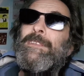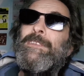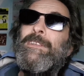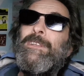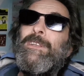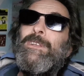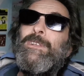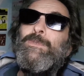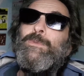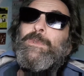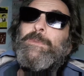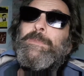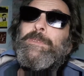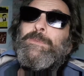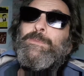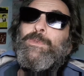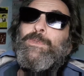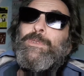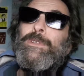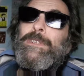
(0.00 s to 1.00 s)
lot of
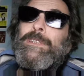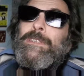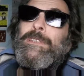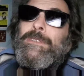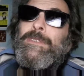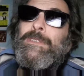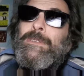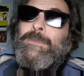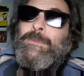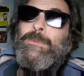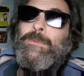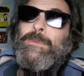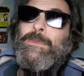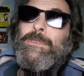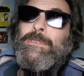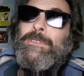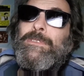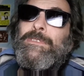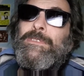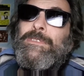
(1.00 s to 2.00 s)
women working
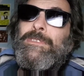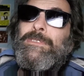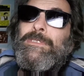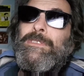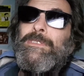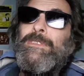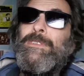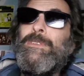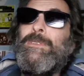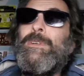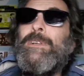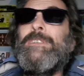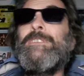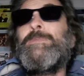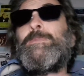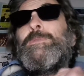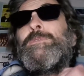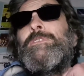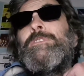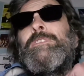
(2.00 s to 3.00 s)
what's, you know, I
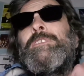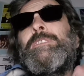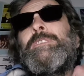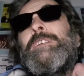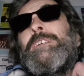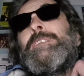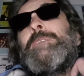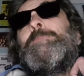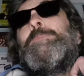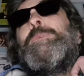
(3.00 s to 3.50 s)
suppose it's like the